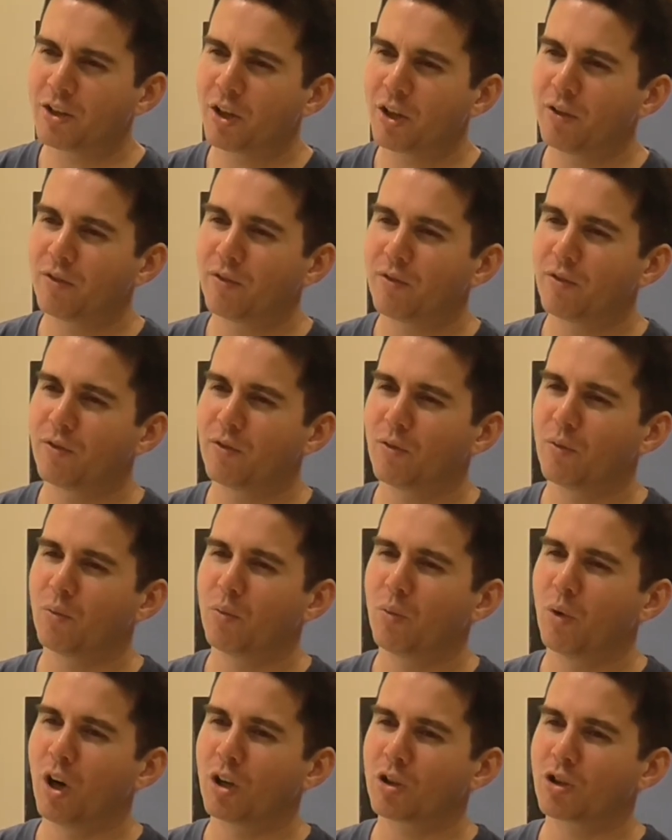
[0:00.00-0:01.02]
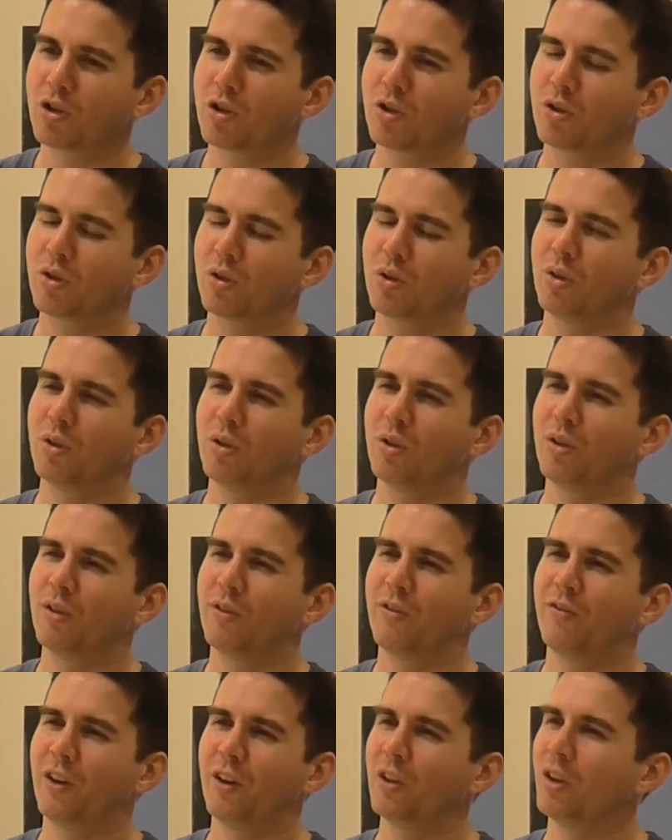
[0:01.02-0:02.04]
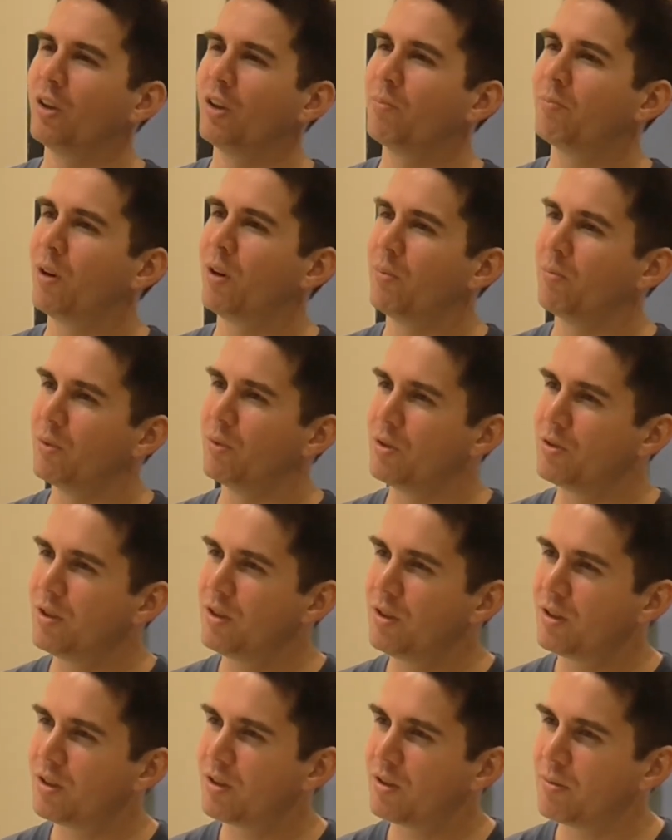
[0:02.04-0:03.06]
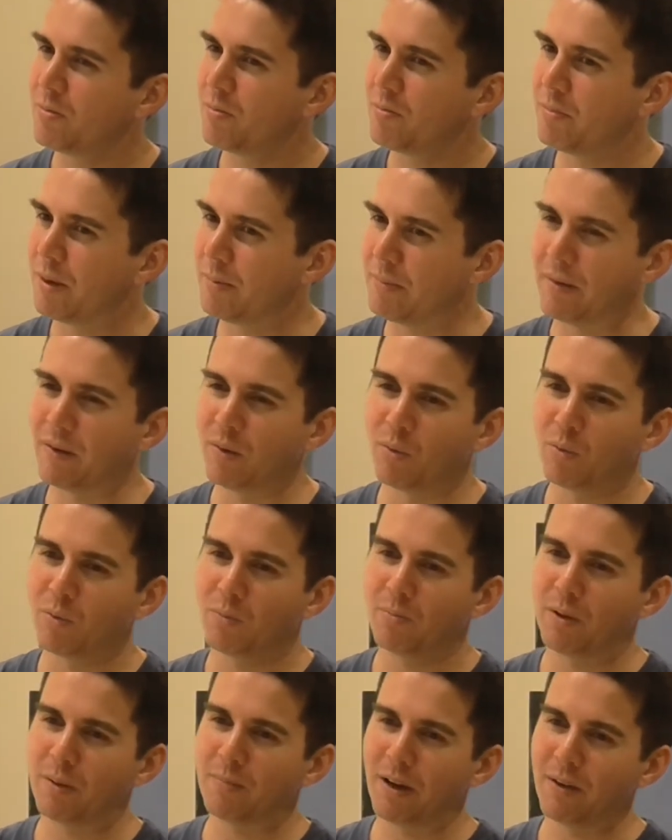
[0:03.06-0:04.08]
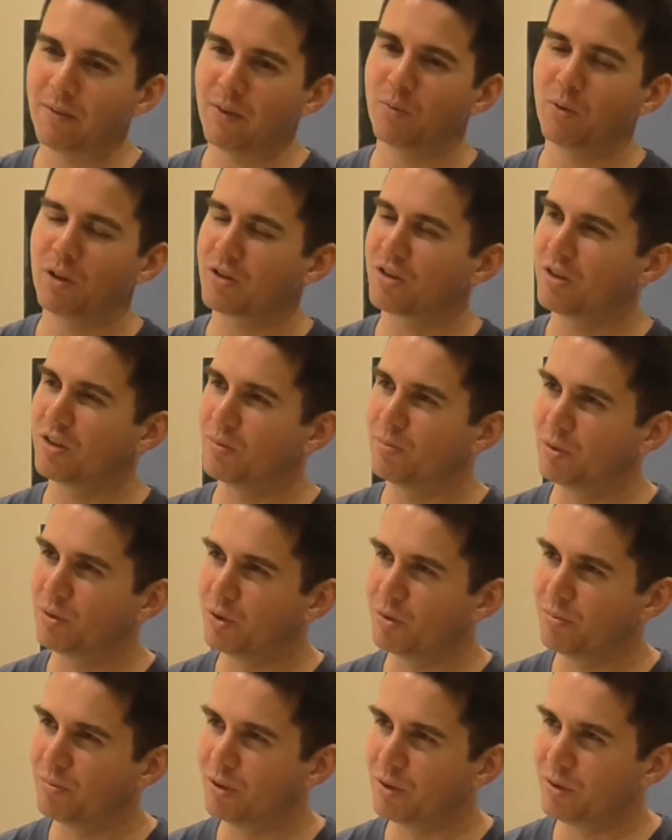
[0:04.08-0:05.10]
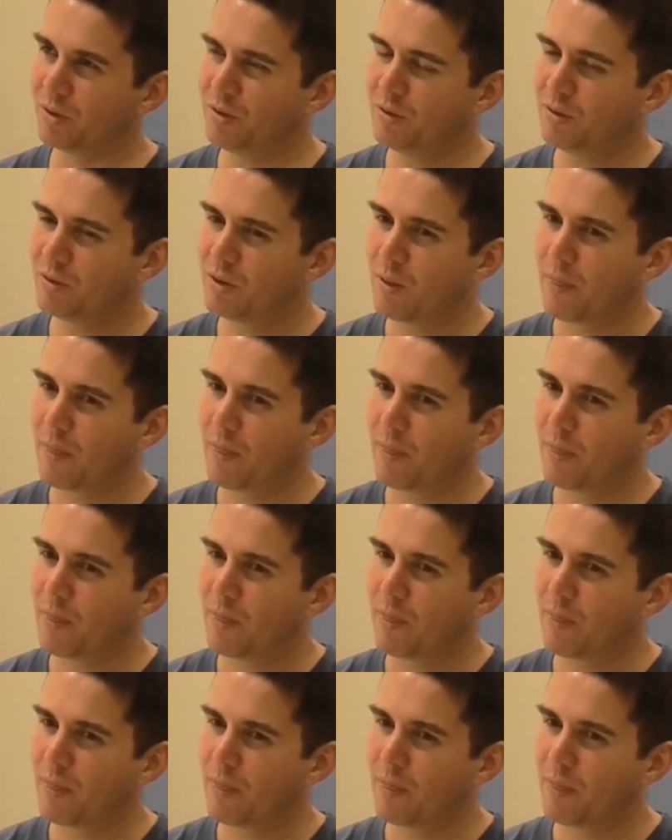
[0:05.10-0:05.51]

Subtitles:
don't watch or follow pop music, but maybe once in a blue moon.